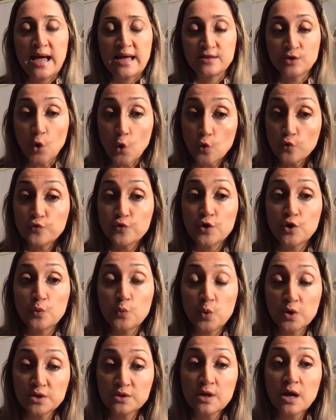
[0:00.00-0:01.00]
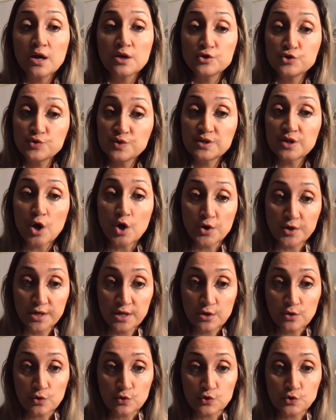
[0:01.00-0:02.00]
and over one hundred
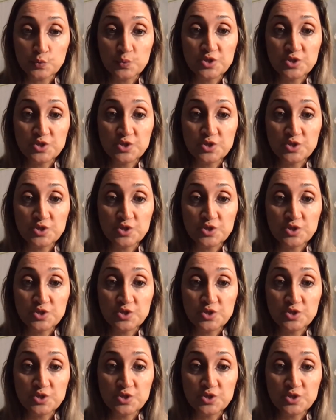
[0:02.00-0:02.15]
articles,